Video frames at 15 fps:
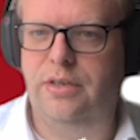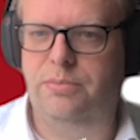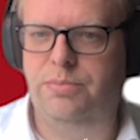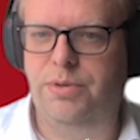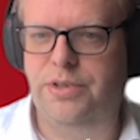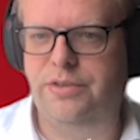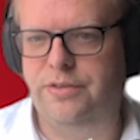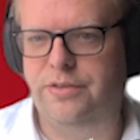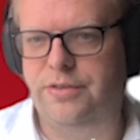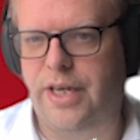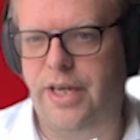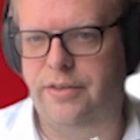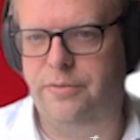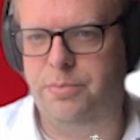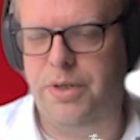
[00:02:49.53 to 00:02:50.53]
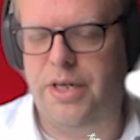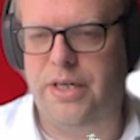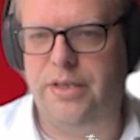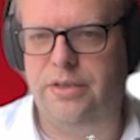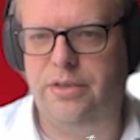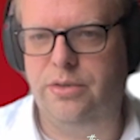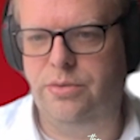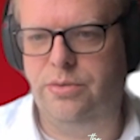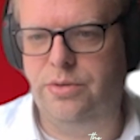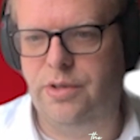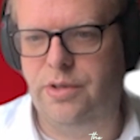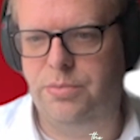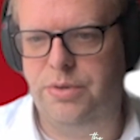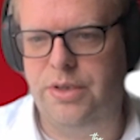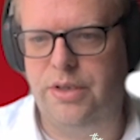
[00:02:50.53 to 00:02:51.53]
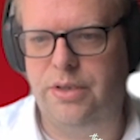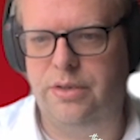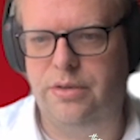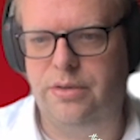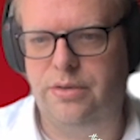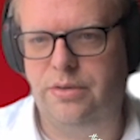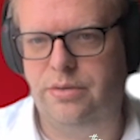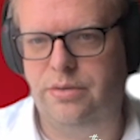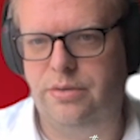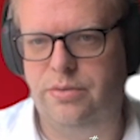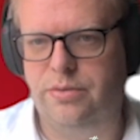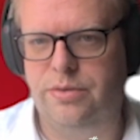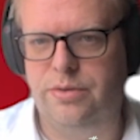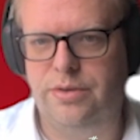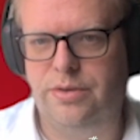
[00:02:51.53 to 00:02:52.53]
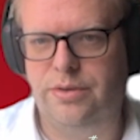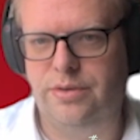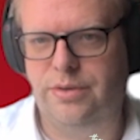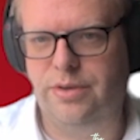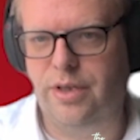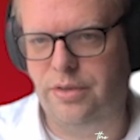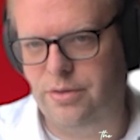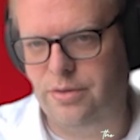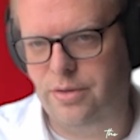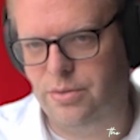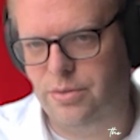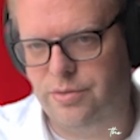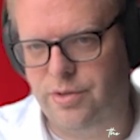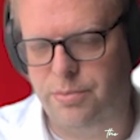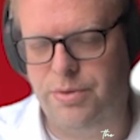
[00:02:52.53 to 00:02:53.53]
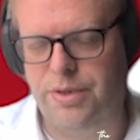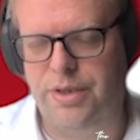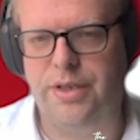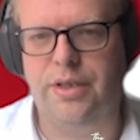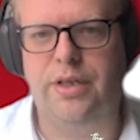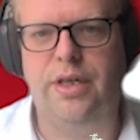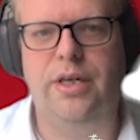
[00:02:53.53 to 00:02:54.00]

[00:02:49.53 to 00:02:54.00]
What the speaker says: business case behind doing something or not doing something.